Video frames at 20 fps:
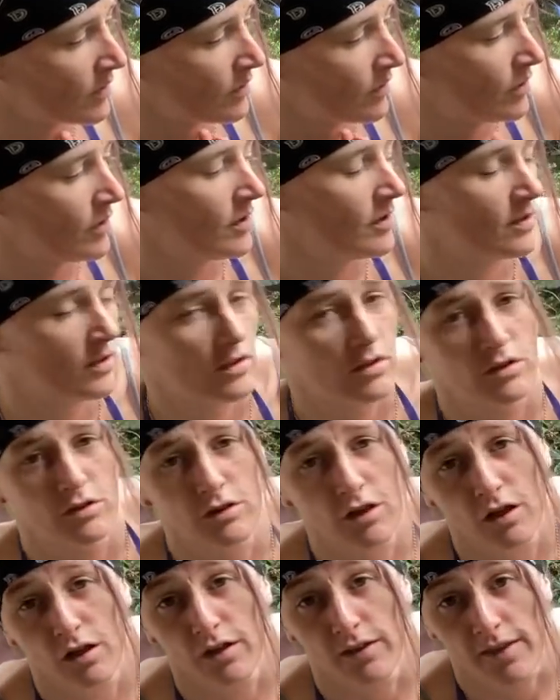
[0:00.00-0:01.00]
she's going to
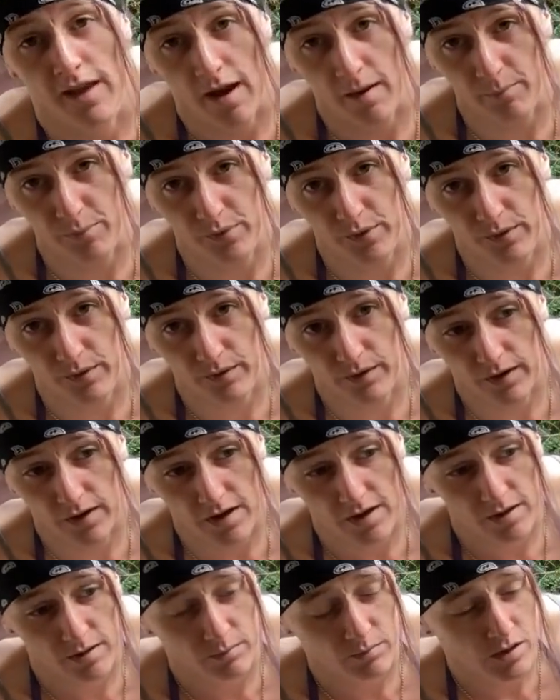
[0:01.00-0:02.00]
start on that
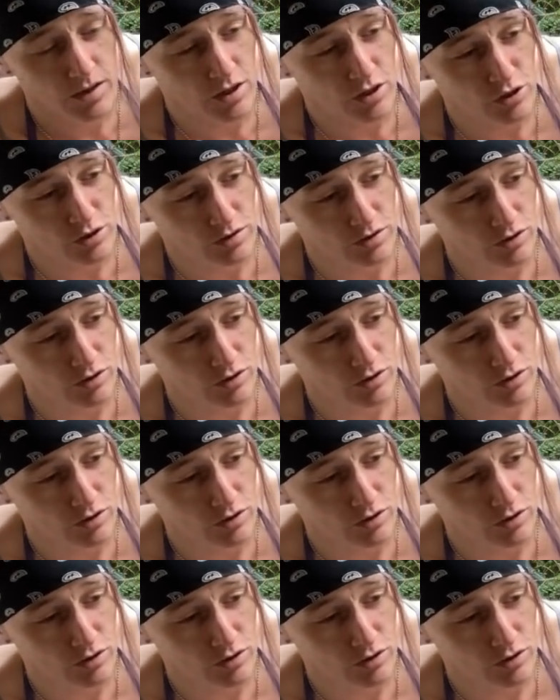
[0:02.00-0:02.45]
program because